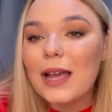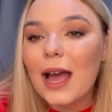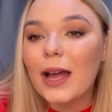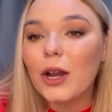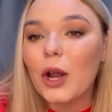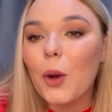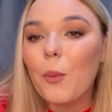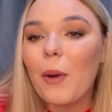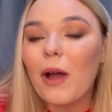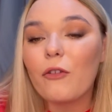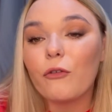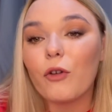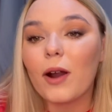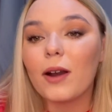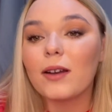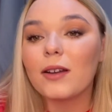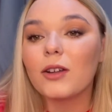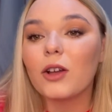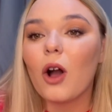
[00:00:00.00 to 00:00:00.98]
I know my
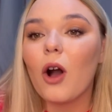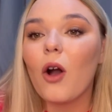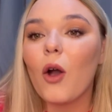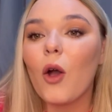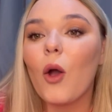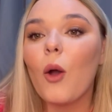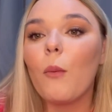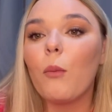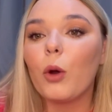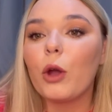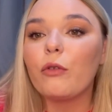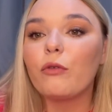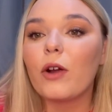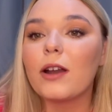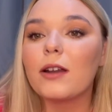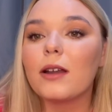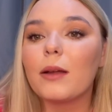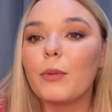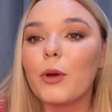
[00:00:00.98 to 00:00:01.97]
friend got her
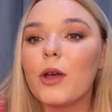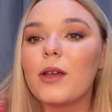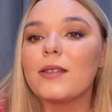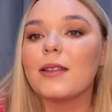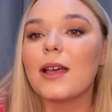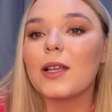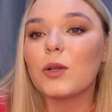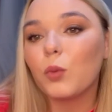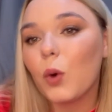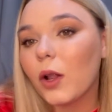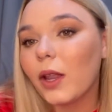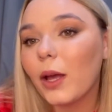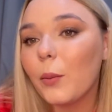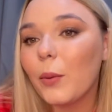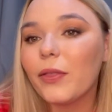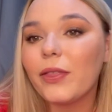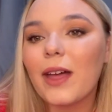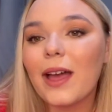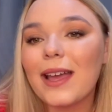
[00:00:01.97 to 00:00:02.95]
boyfriend a personalized wallet with